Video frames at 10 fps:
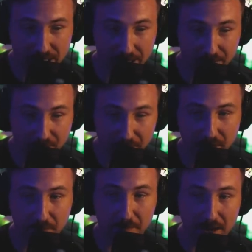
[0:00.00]
if
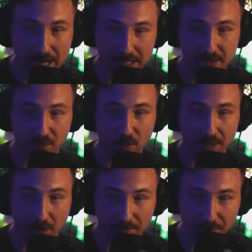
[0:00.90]
something massive
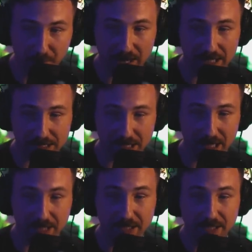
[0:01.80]
went off the backside,